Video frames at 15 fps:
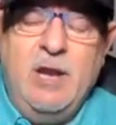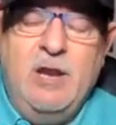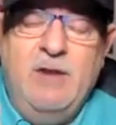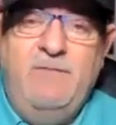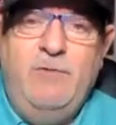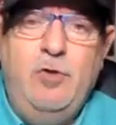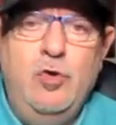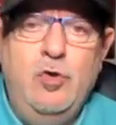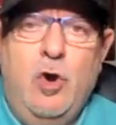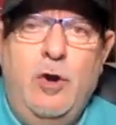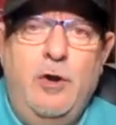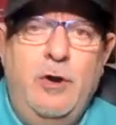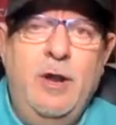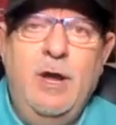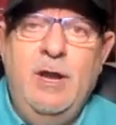review
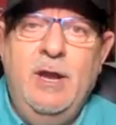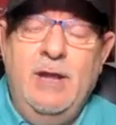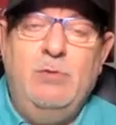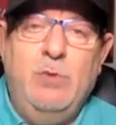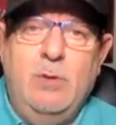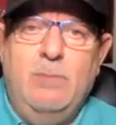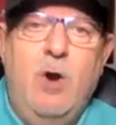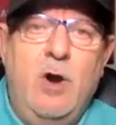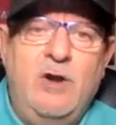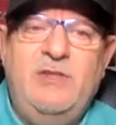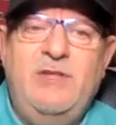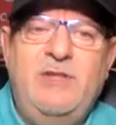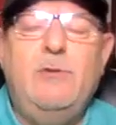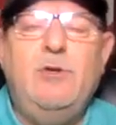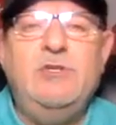on network
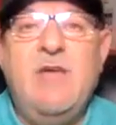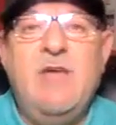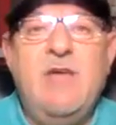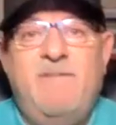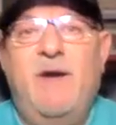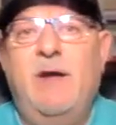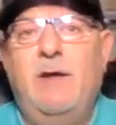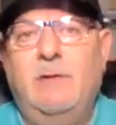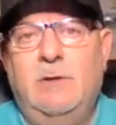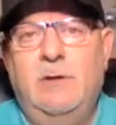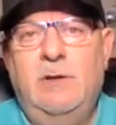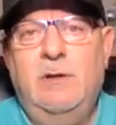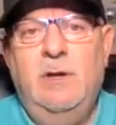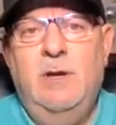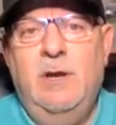marketing because they failed.
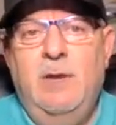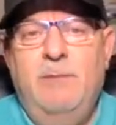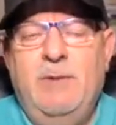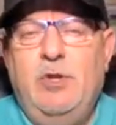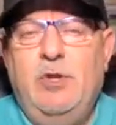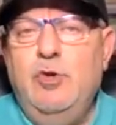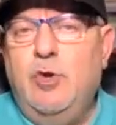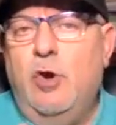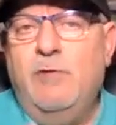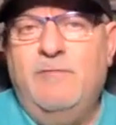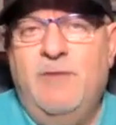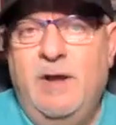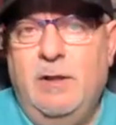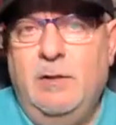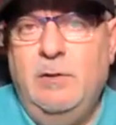But you
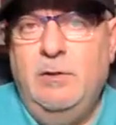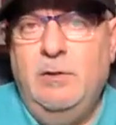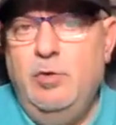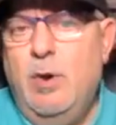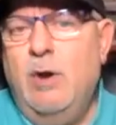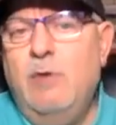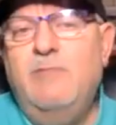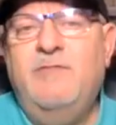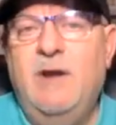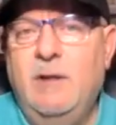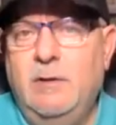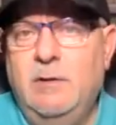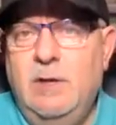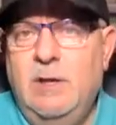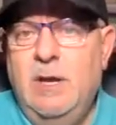can't fail. You won't
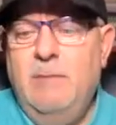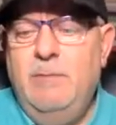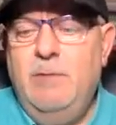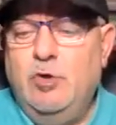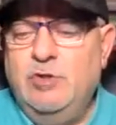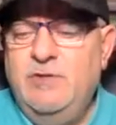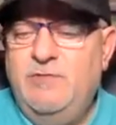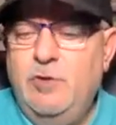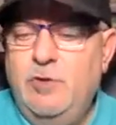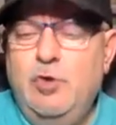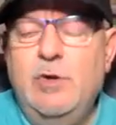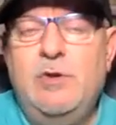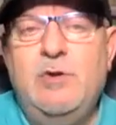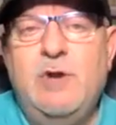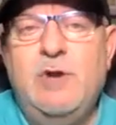fail. Because if you
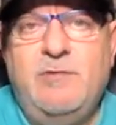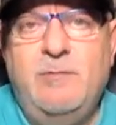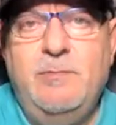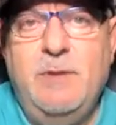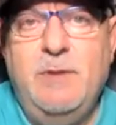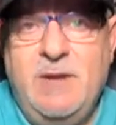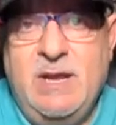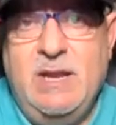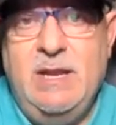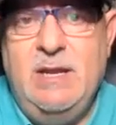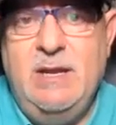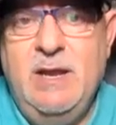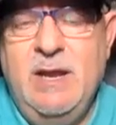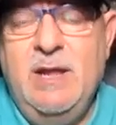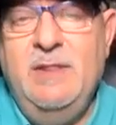do it right from the
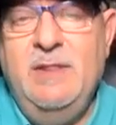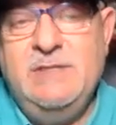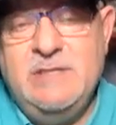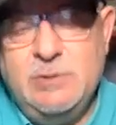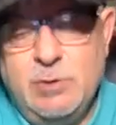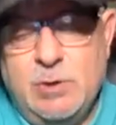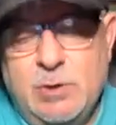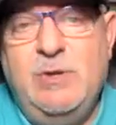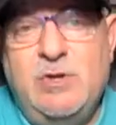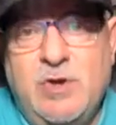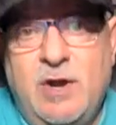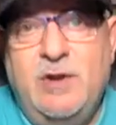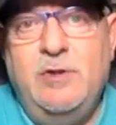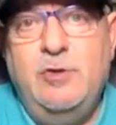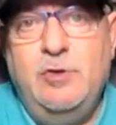beginning, this is what we're
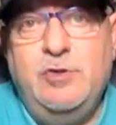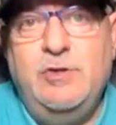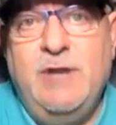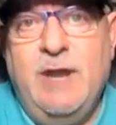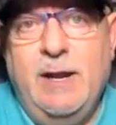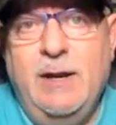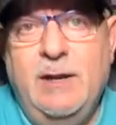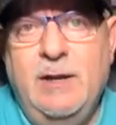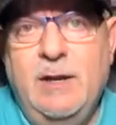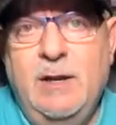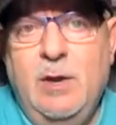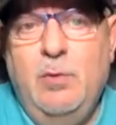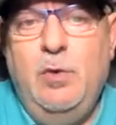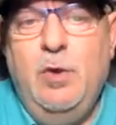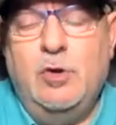trying to do today.
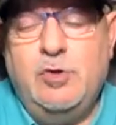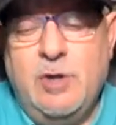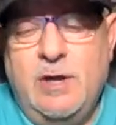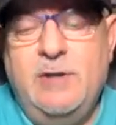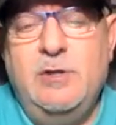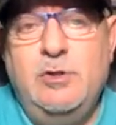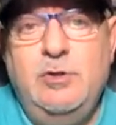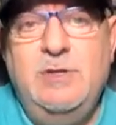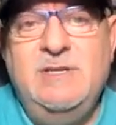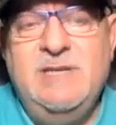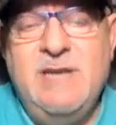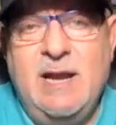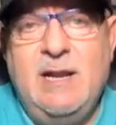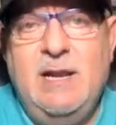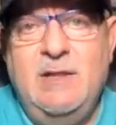We are trying to do
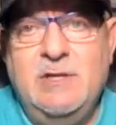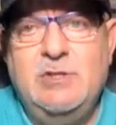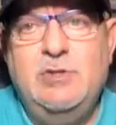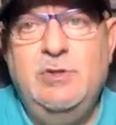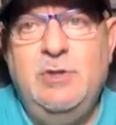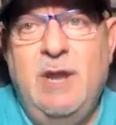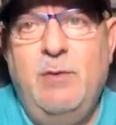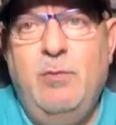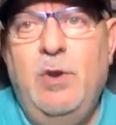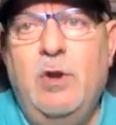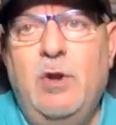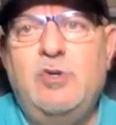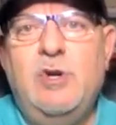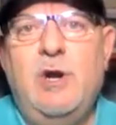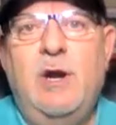exactly this today. We
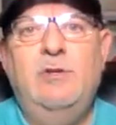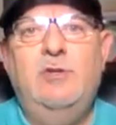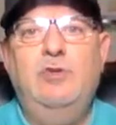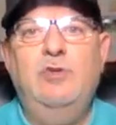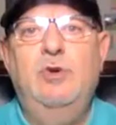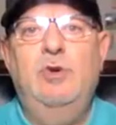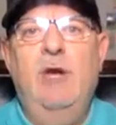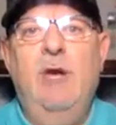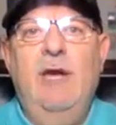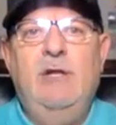are trying to